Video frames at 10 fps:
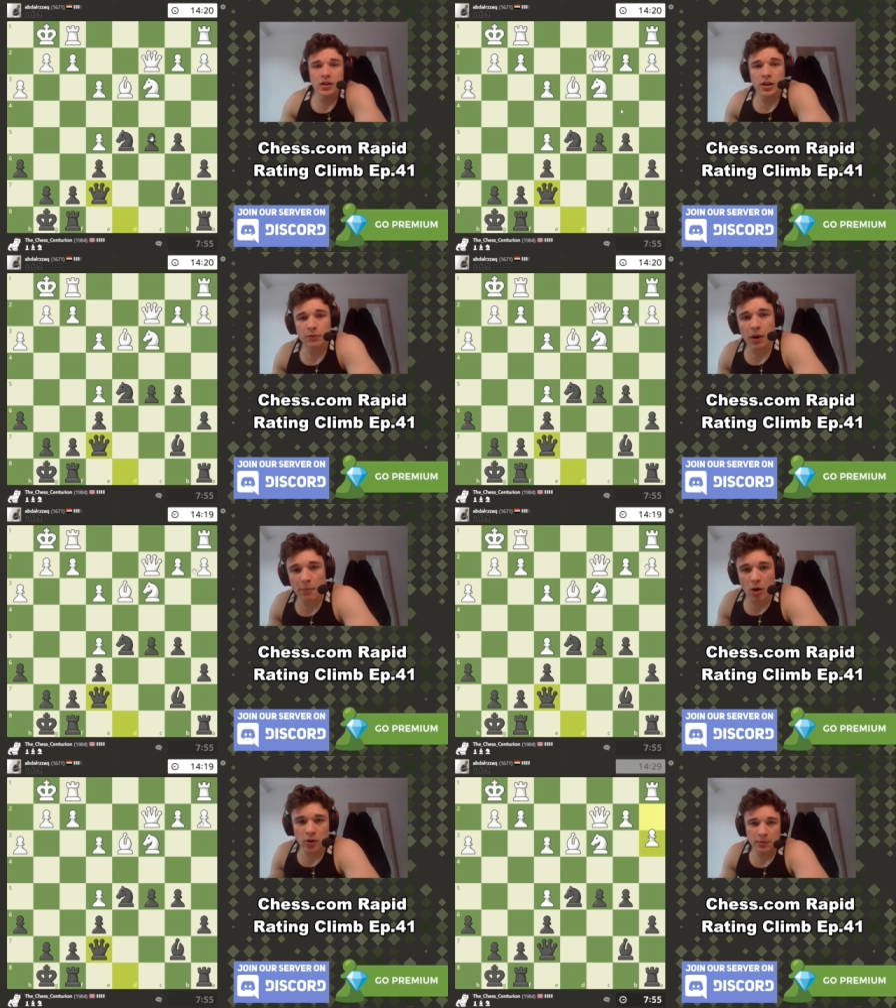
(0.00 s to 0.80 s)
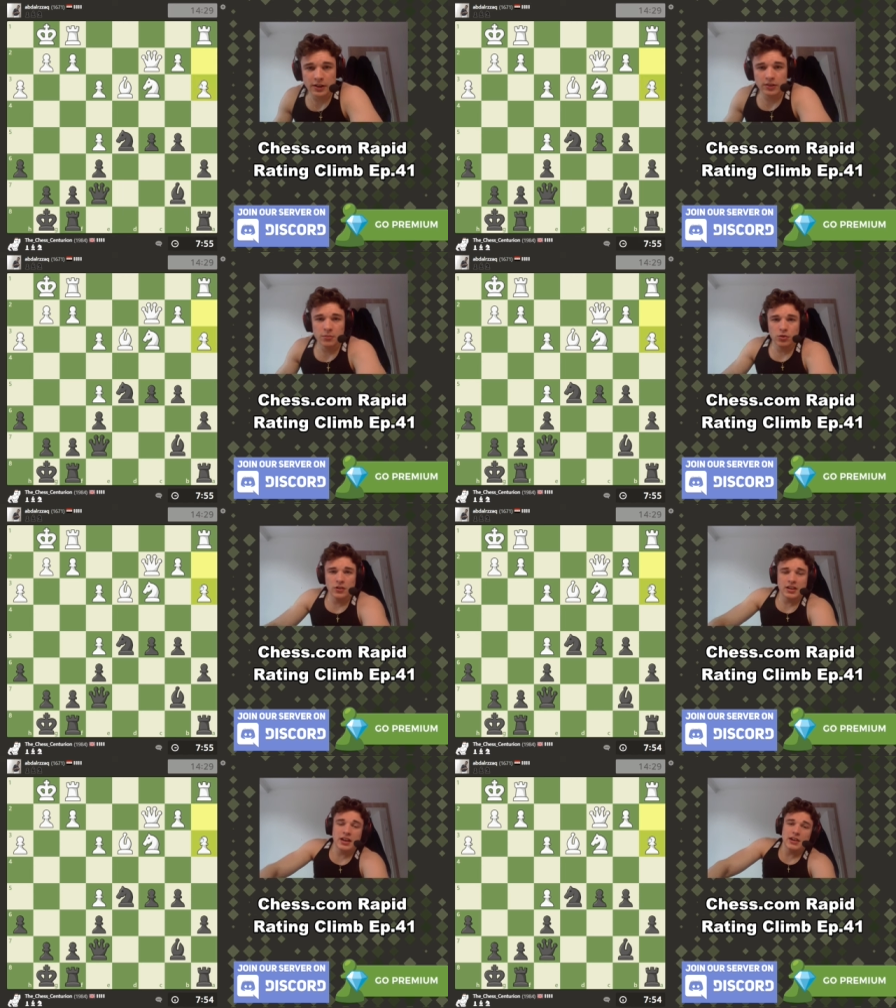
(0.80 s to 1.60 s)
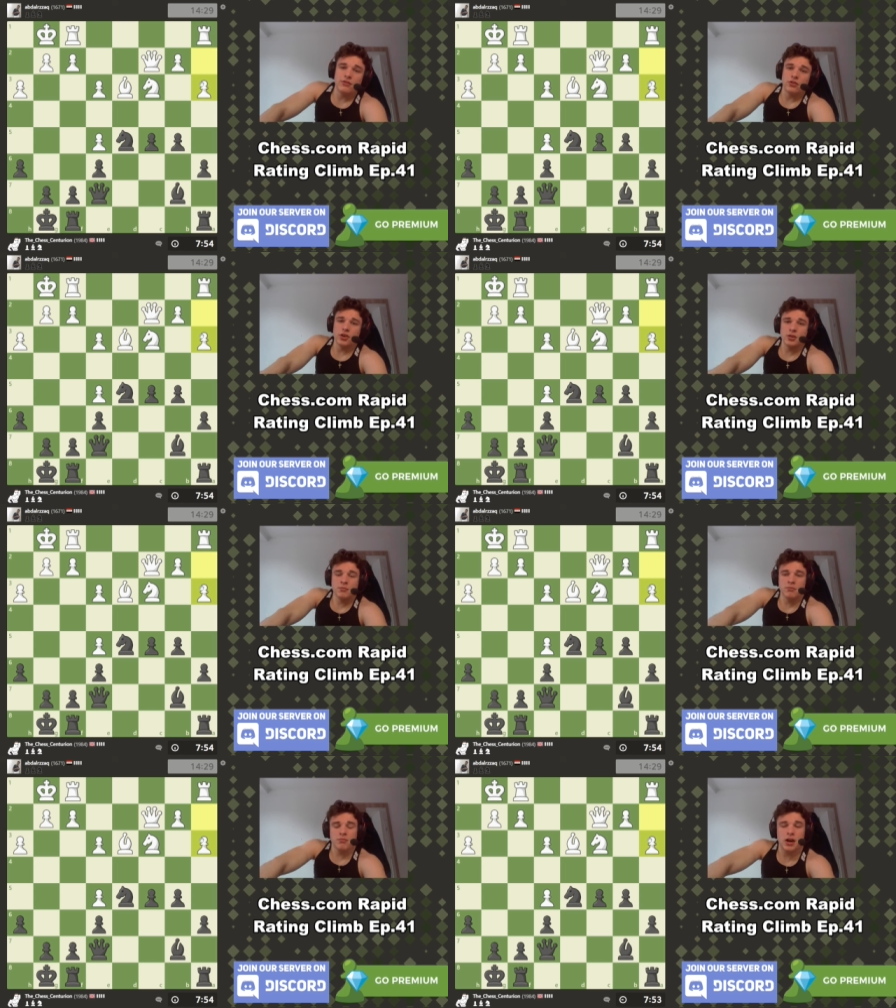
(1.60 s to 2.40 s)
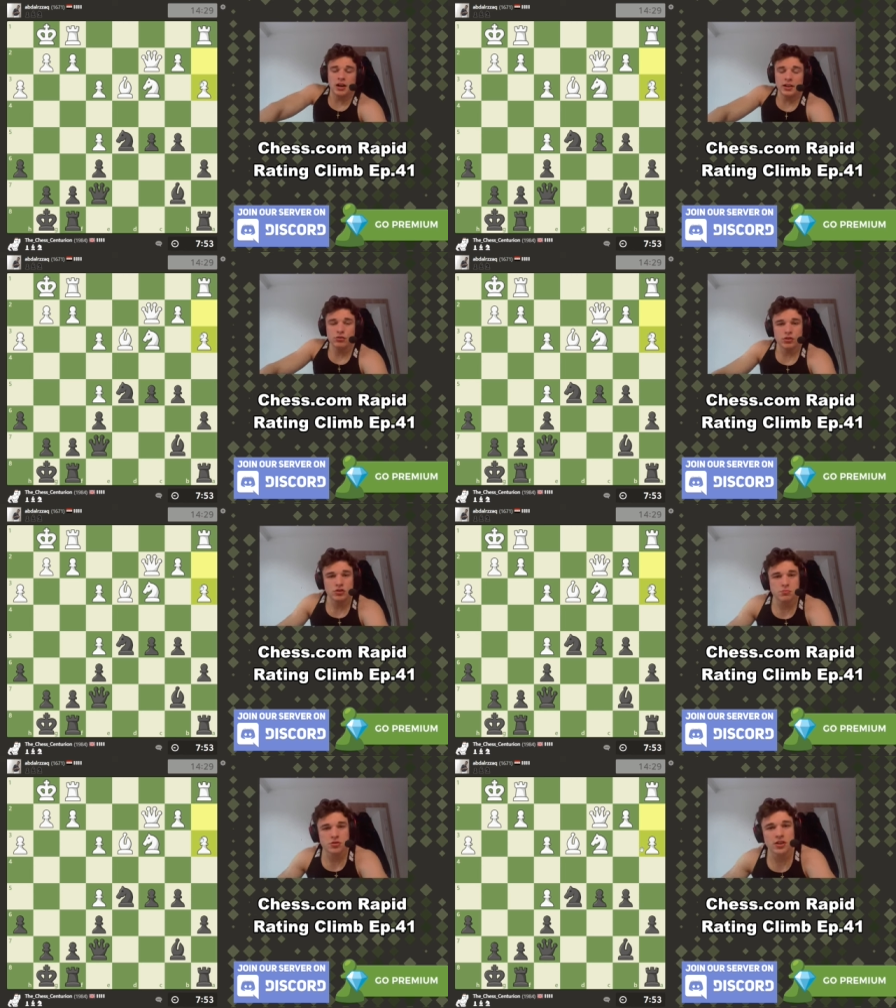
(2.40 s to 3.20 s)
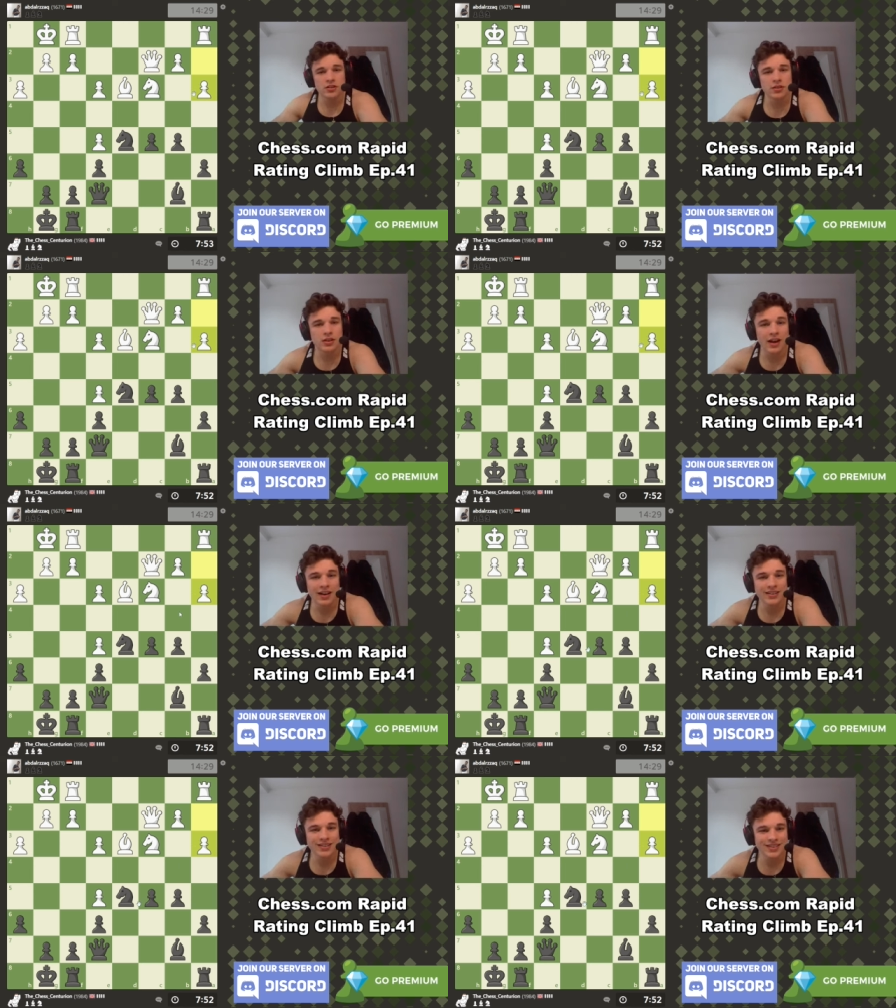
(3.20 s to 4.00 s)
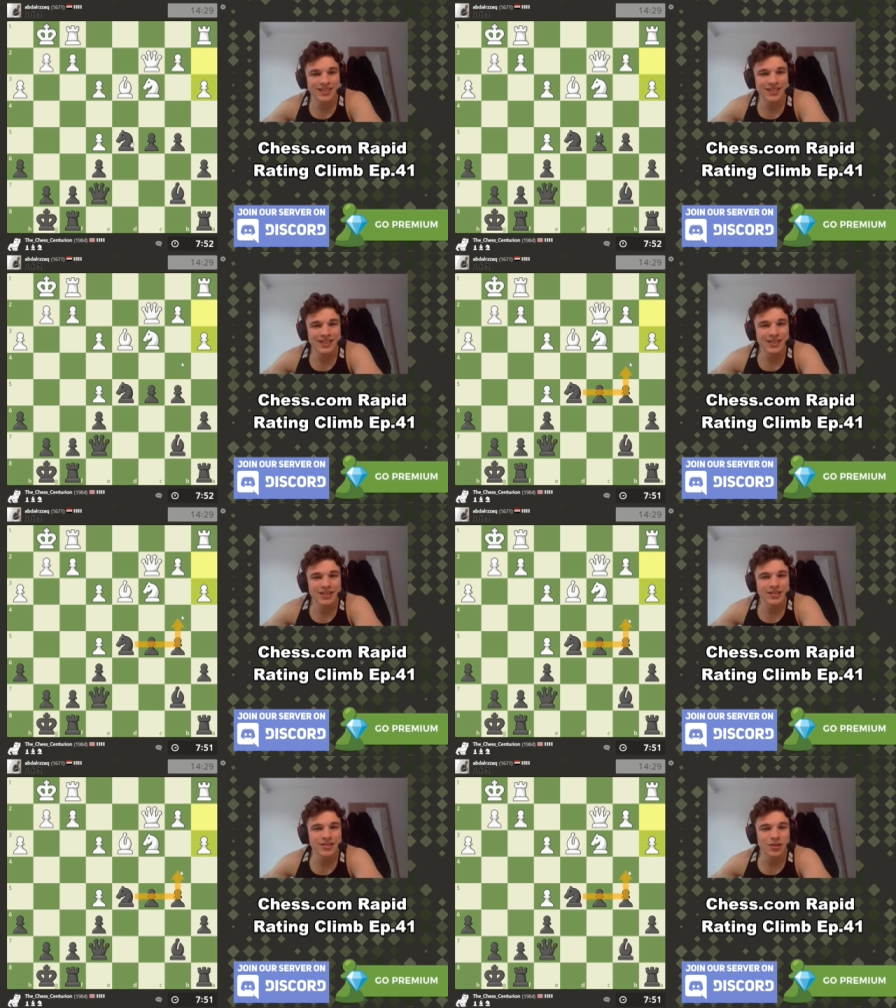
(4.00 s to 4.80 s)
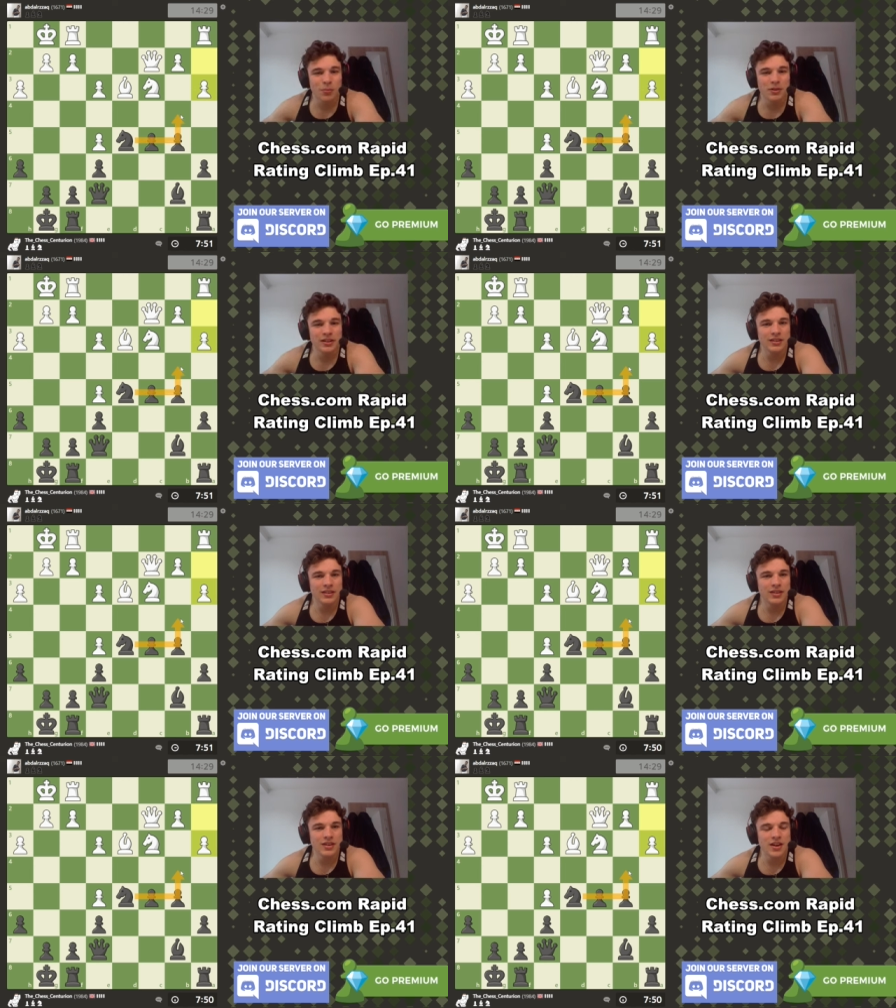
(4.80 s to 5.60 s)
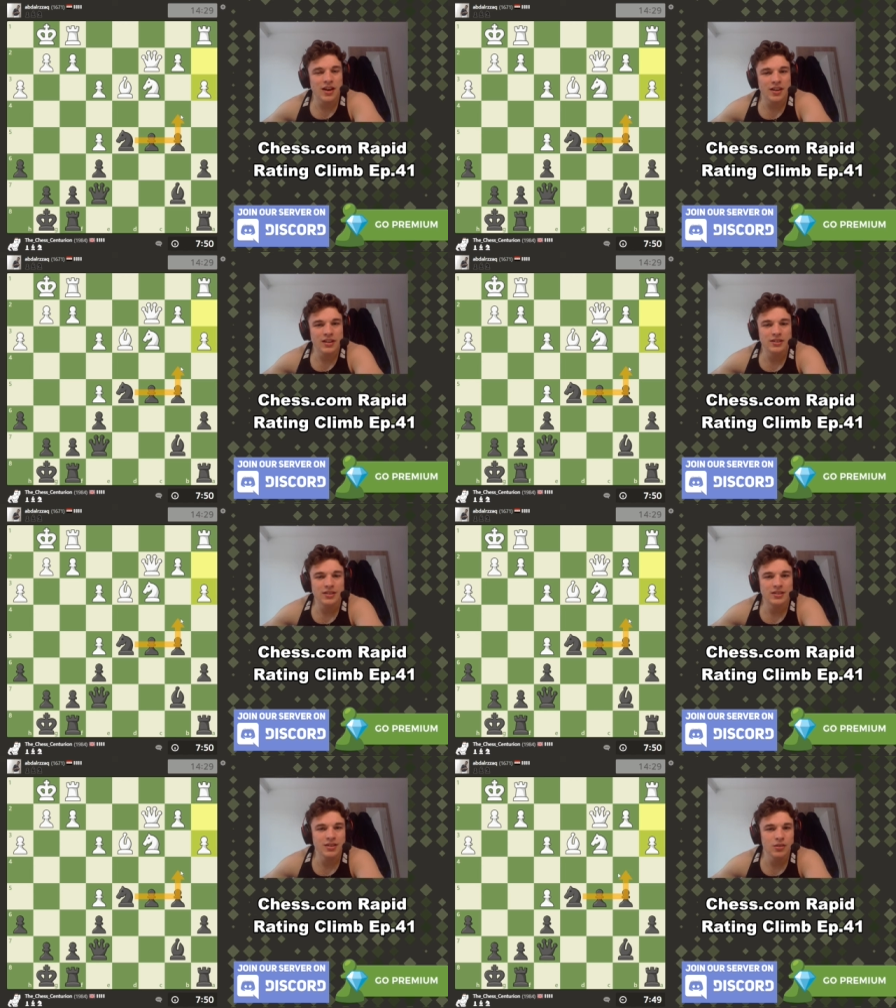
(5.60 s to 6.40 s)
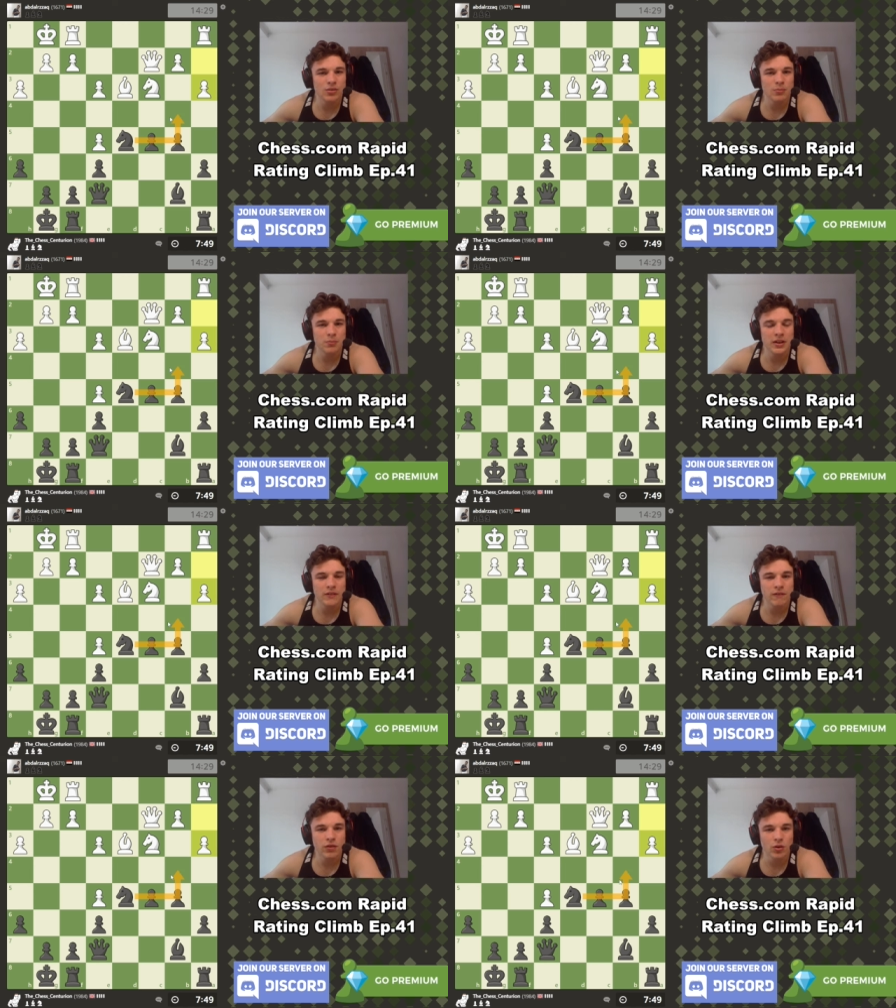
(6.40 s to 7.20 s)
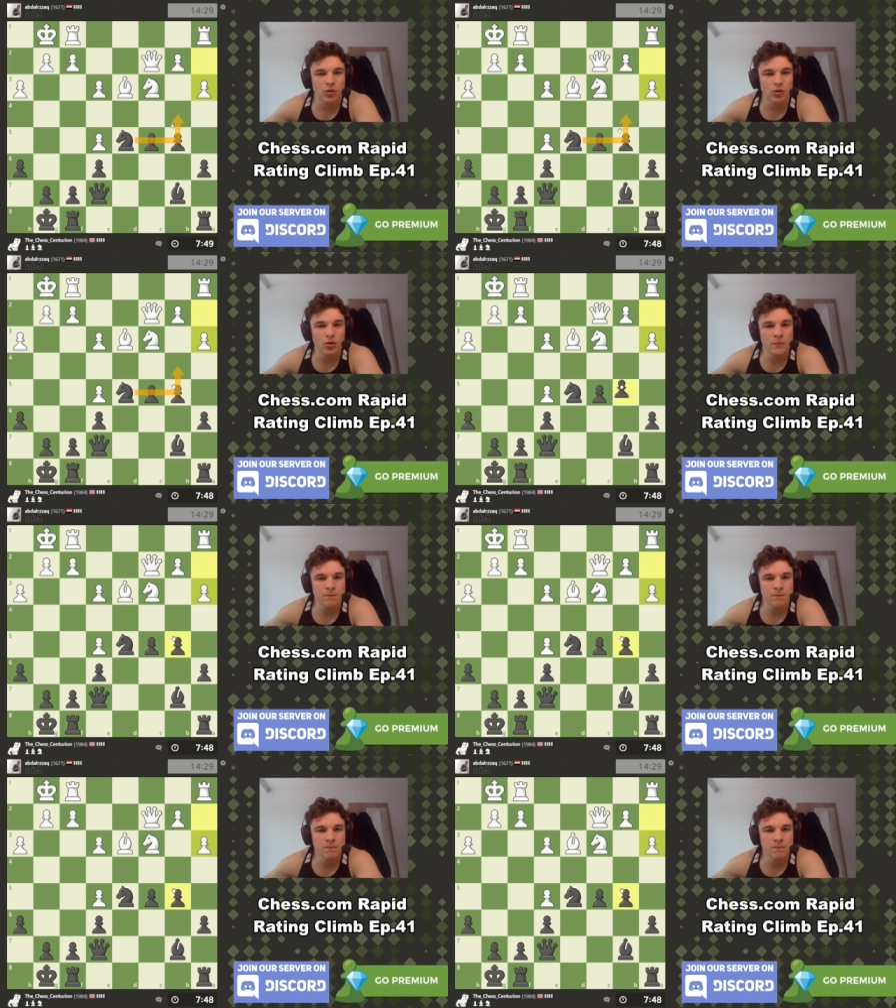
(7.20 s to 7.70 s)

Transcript: If my opponent plays a move like a three, I literally just predicted that, stopping knight to b four.